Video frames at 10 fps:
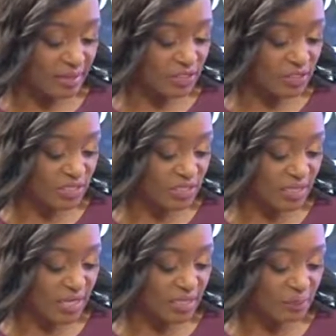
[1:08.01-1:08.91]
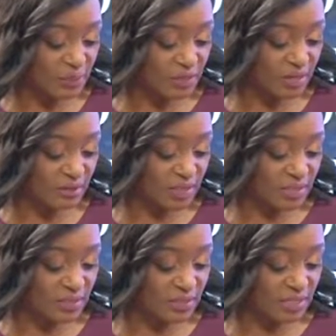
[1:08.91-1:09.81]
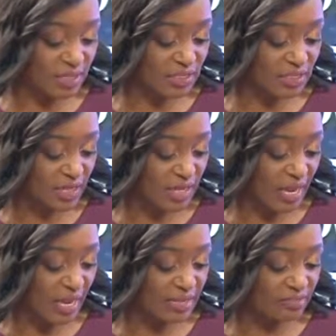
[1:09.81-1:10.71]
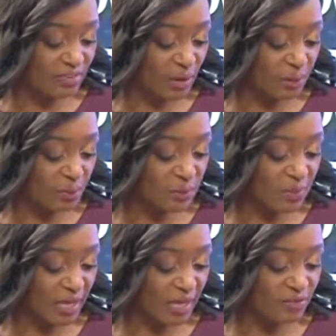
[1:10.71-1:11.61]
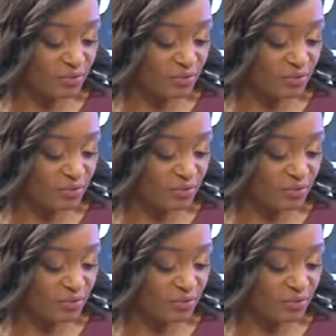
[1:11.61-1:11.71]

She's the Senior Deputy Director, Research and Development with the Kenya